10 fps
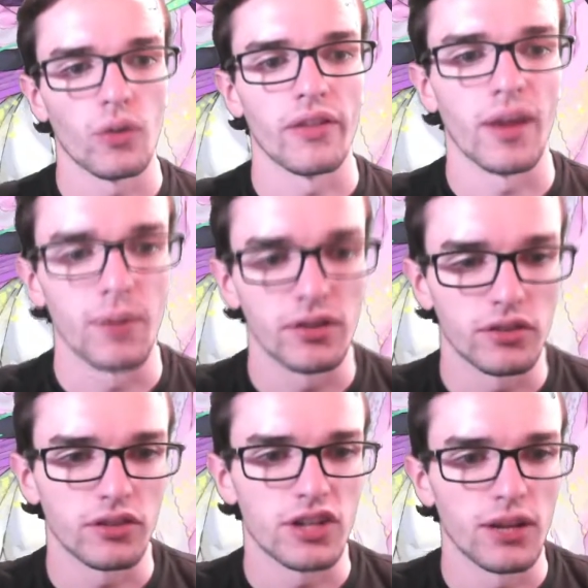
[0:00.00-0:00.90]
Then that means
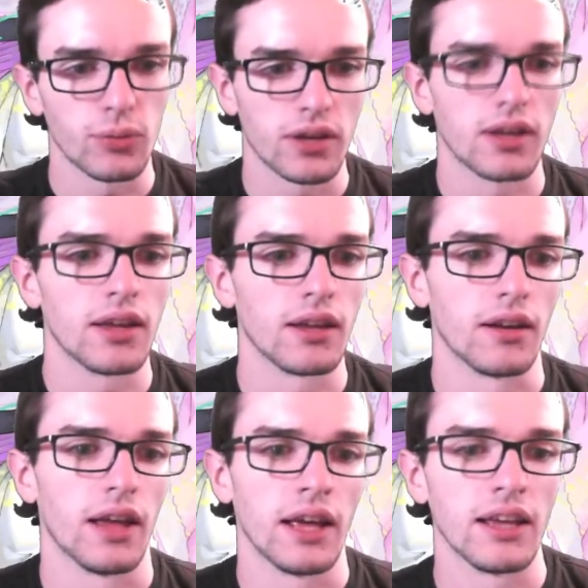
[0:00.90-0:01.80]
there's a chance we could get
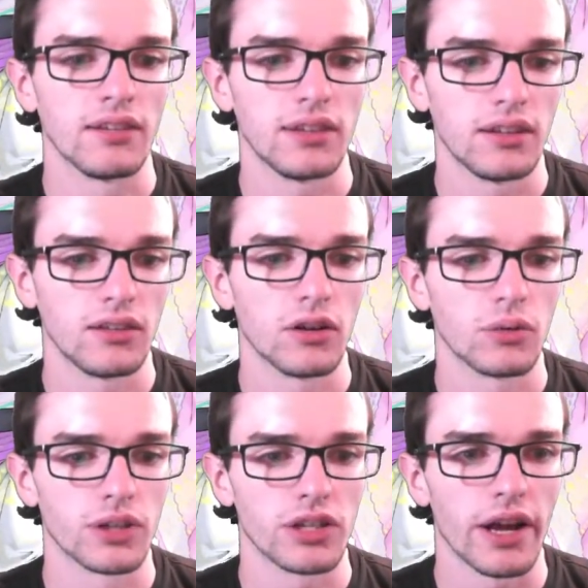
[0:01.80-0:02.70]
a seasonal
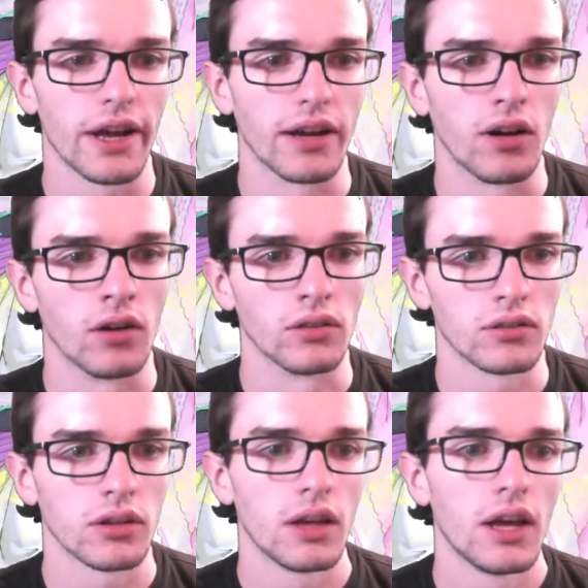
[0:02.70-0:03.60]
Rajat alt.